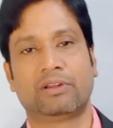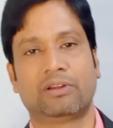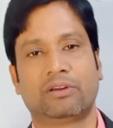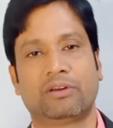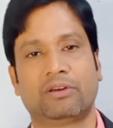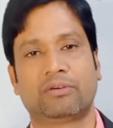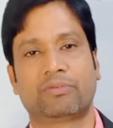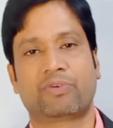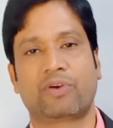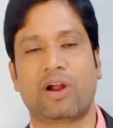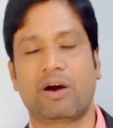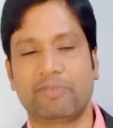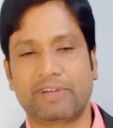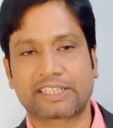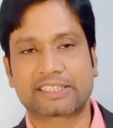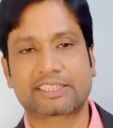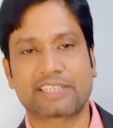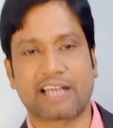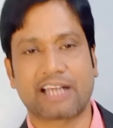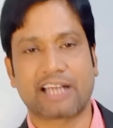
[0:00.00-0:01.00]
From
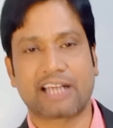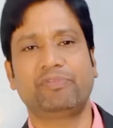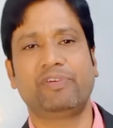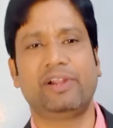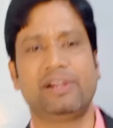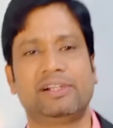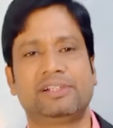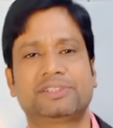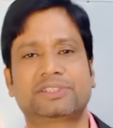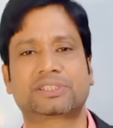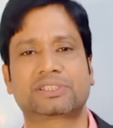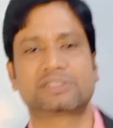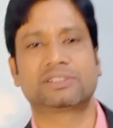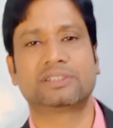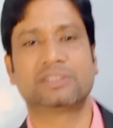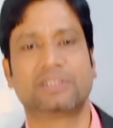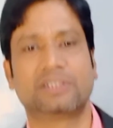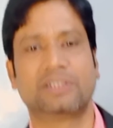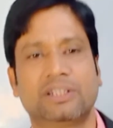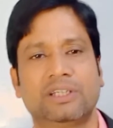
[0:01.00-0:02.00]
examples,
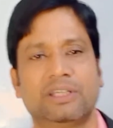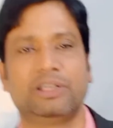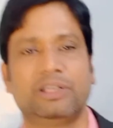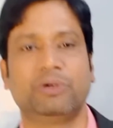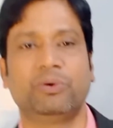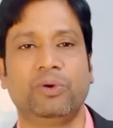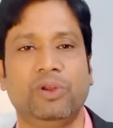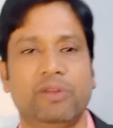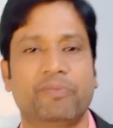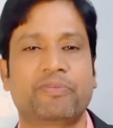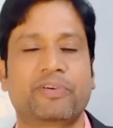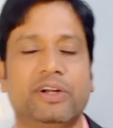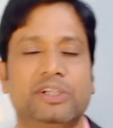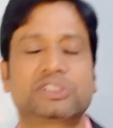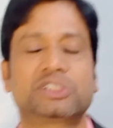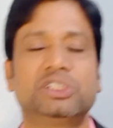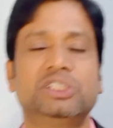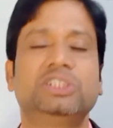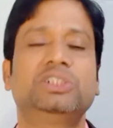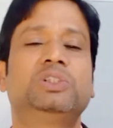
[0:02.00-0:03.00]
you will
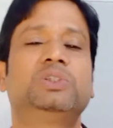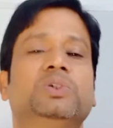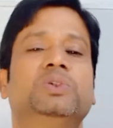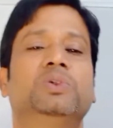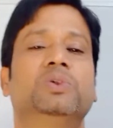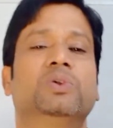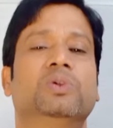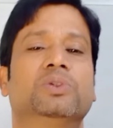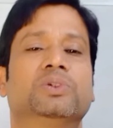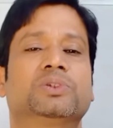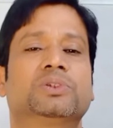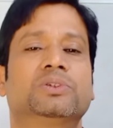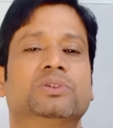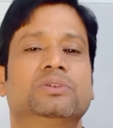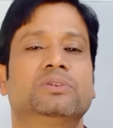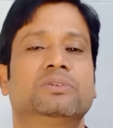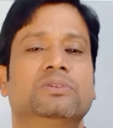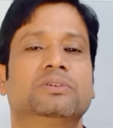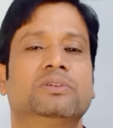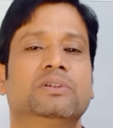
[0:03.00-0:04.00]
proceed to rules.
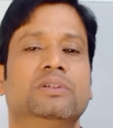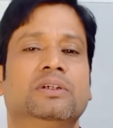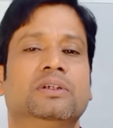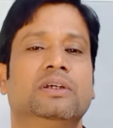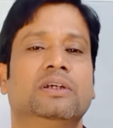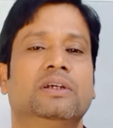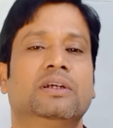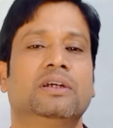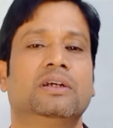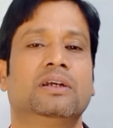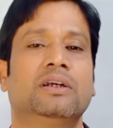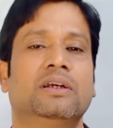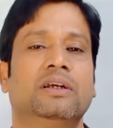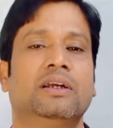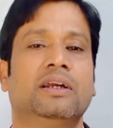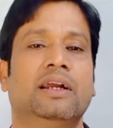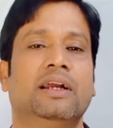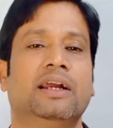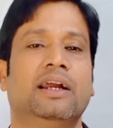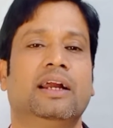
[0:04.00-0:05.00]

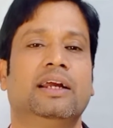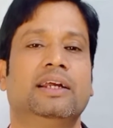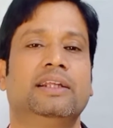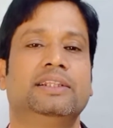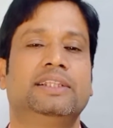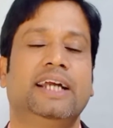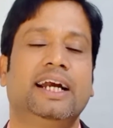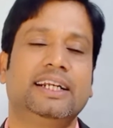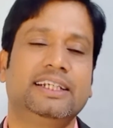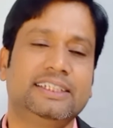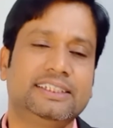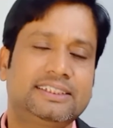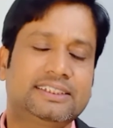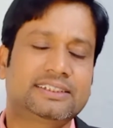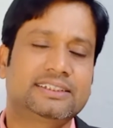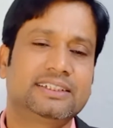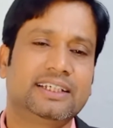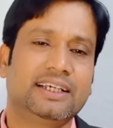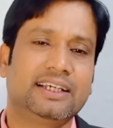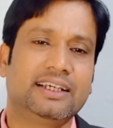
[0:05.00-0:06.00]
There
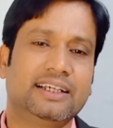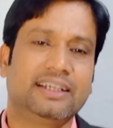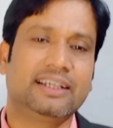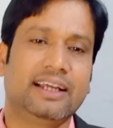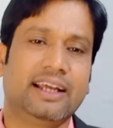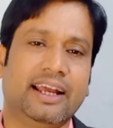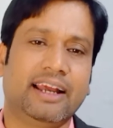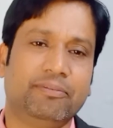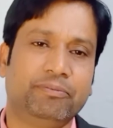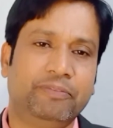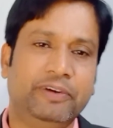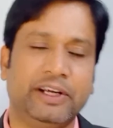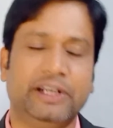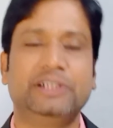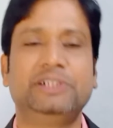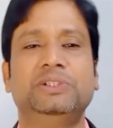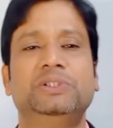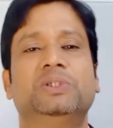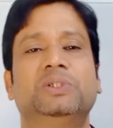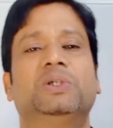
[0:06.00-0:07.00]
is a
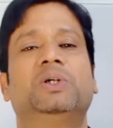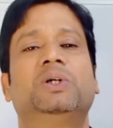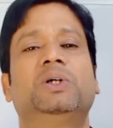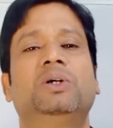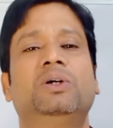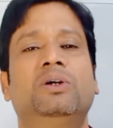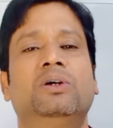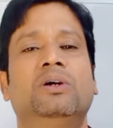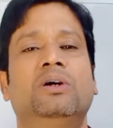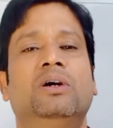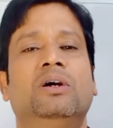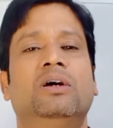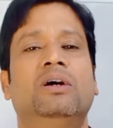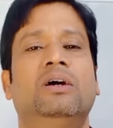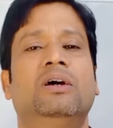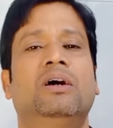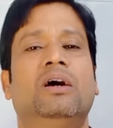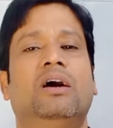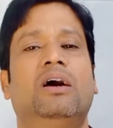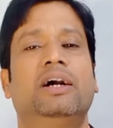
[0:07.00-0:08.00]
video
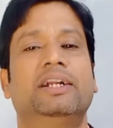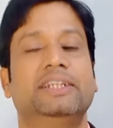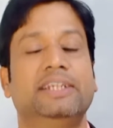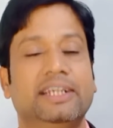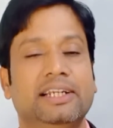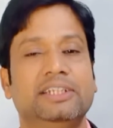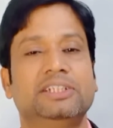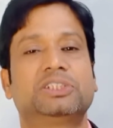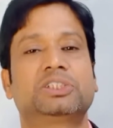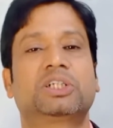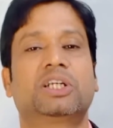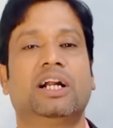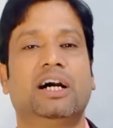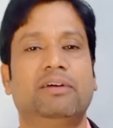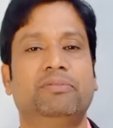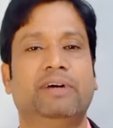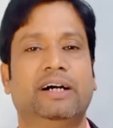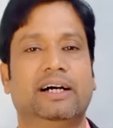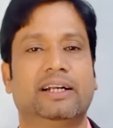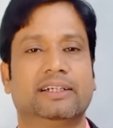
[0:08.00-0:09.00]
on English
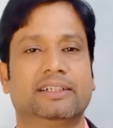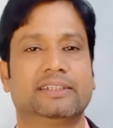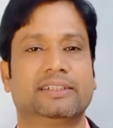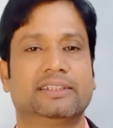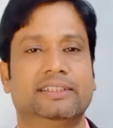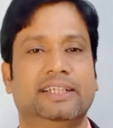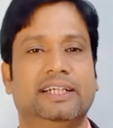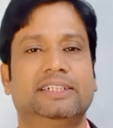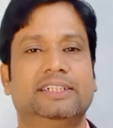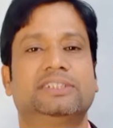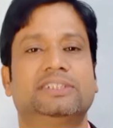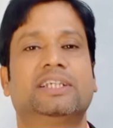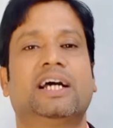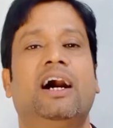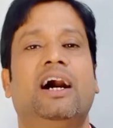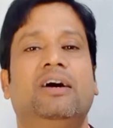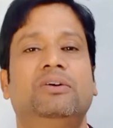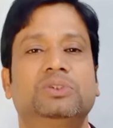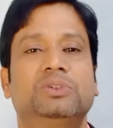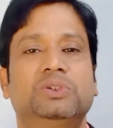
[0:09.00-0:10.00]
grammar, that is
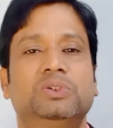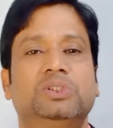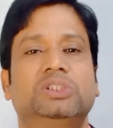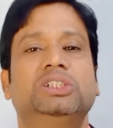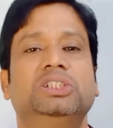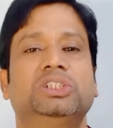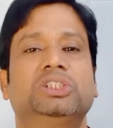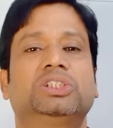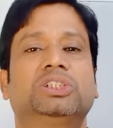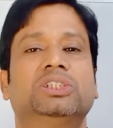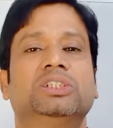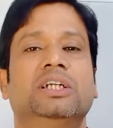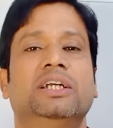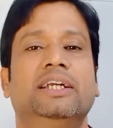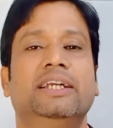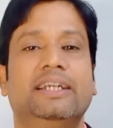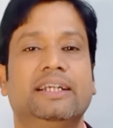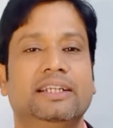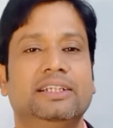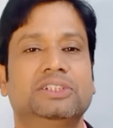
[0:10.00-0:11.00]
how to teach
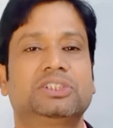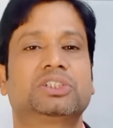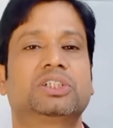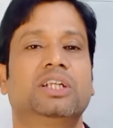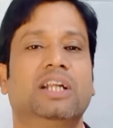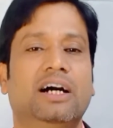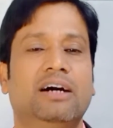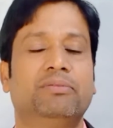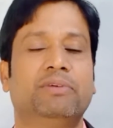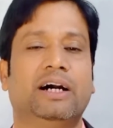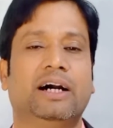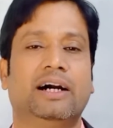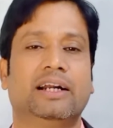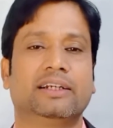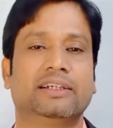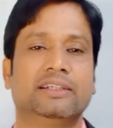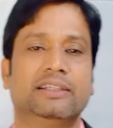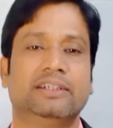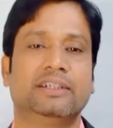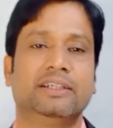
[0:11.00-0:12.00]
English
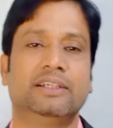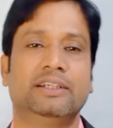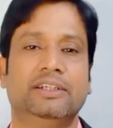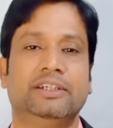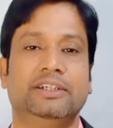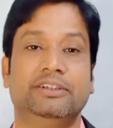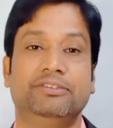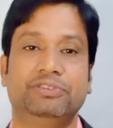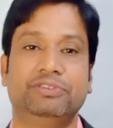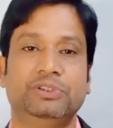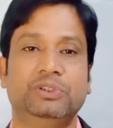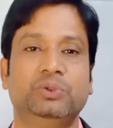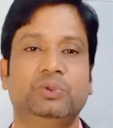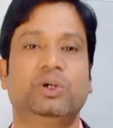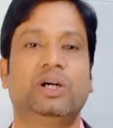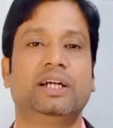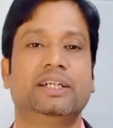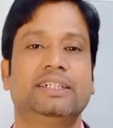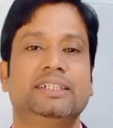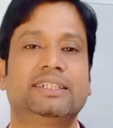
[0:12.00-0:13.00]
grammar. If you
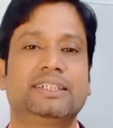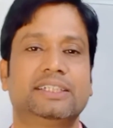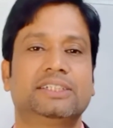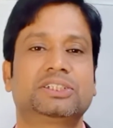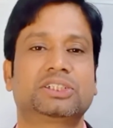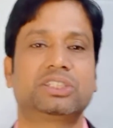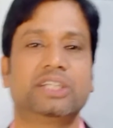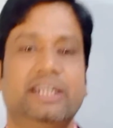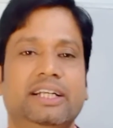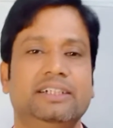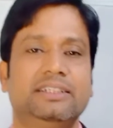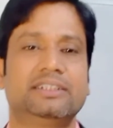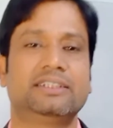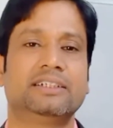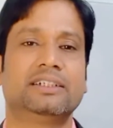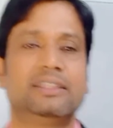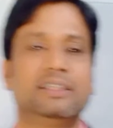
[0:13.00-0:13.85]
are interested,